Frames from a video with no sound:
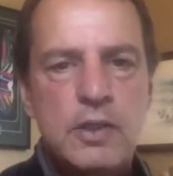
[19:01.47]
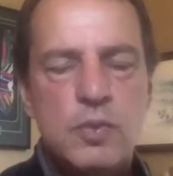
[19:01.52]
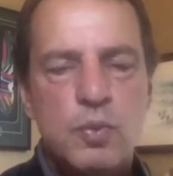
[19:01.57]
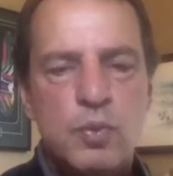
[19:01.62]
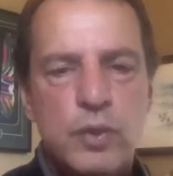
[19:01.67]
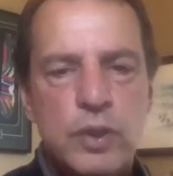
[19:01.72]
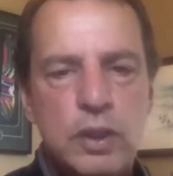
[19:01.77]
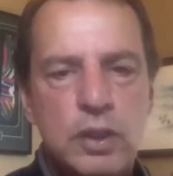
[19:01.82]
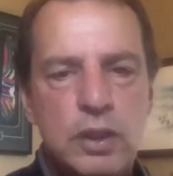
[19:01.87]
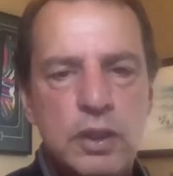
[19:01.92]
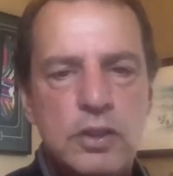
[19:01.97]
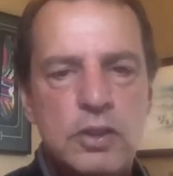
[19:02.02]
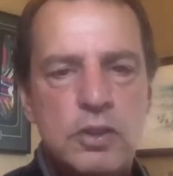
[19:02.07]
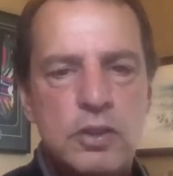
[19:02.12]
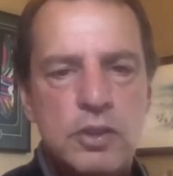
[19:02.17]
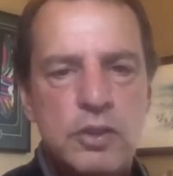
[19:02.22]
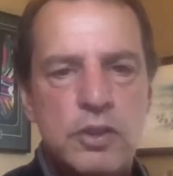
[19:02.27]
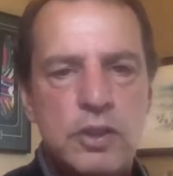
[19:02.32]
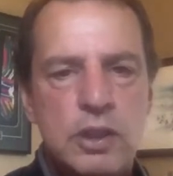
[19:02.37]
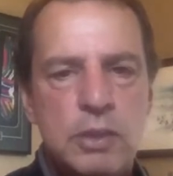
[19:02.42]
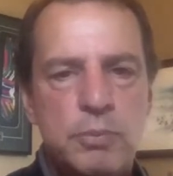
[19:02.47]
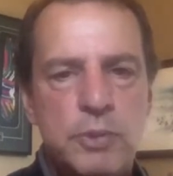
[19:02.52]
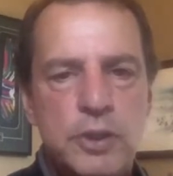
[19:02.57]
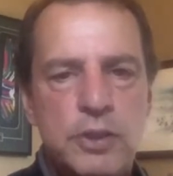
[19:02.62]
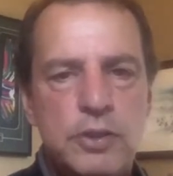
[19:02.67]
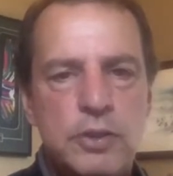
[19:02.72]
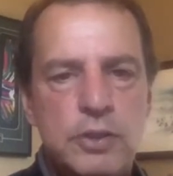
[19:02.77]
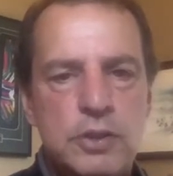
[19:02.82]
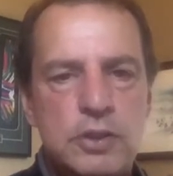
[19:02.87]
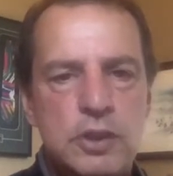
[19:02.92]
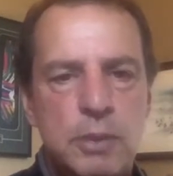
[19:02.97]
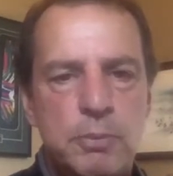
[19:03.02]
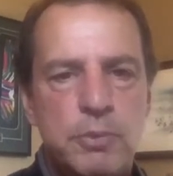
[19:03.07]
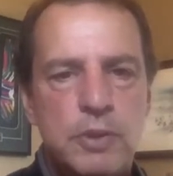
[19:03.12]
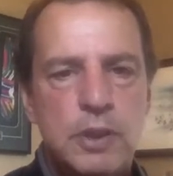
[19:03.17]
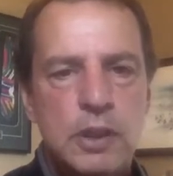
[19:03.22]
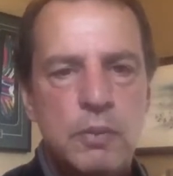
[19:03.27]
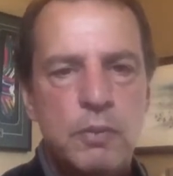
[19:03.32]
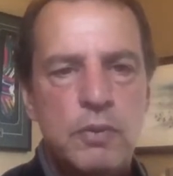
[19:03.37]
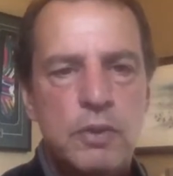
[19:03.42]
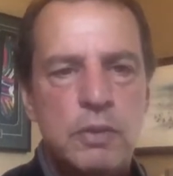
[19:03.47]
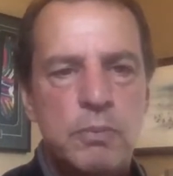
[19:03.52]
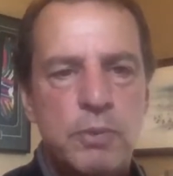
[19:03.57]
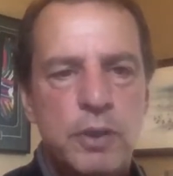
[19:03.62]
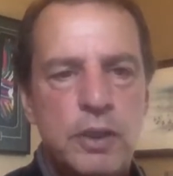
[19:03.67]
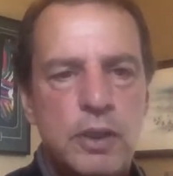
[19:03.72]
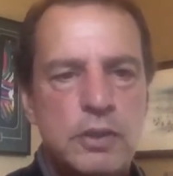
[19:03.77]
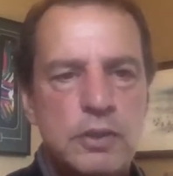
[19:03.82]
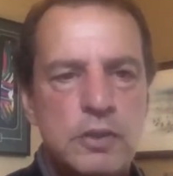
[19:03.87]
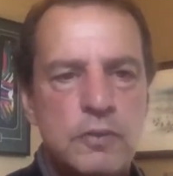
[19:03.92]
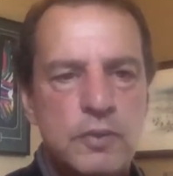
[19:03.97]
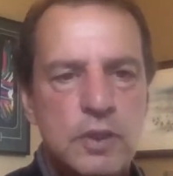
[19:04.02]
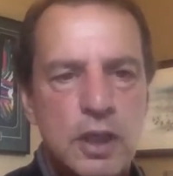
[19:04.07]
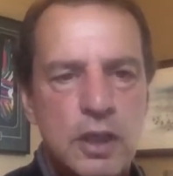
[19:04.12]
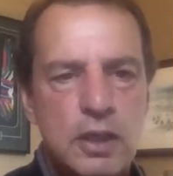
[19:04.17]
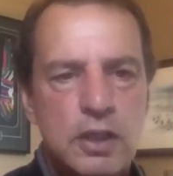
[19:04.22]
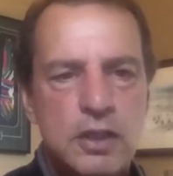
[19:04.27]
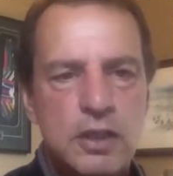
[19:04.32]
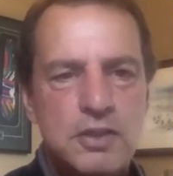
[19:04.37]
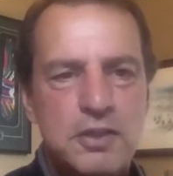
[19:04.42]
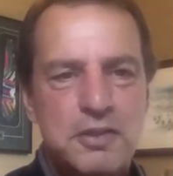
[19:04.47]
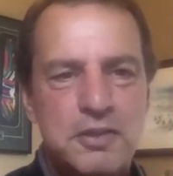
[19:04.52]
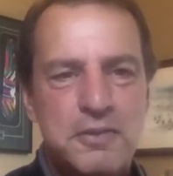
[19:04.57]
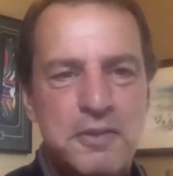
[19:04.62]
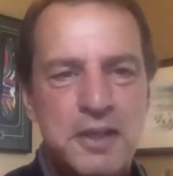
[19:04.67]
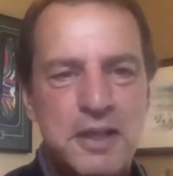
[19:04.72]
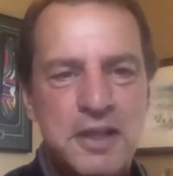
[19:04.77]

really turned him into somebody with abundance of character.